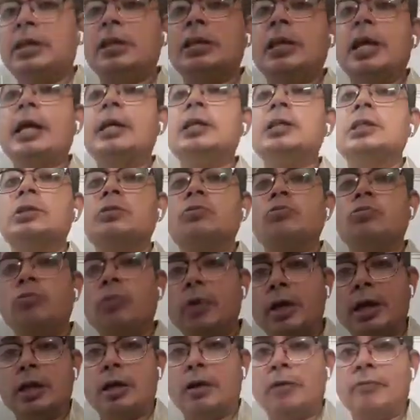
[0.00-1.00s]
nice
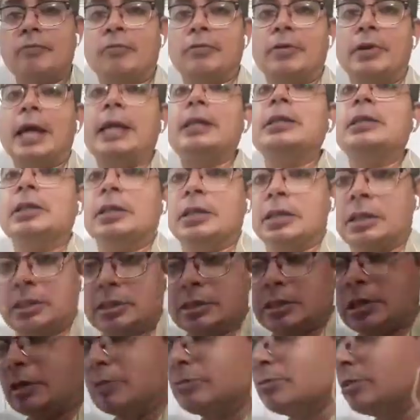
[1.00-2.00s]
way of writing
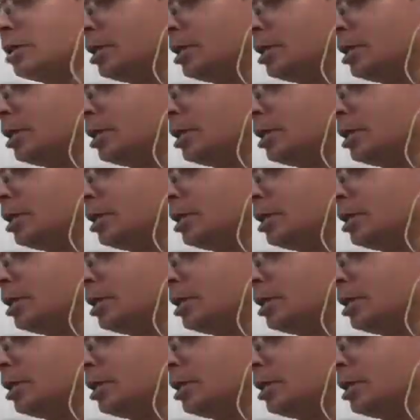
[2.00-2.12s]
it down.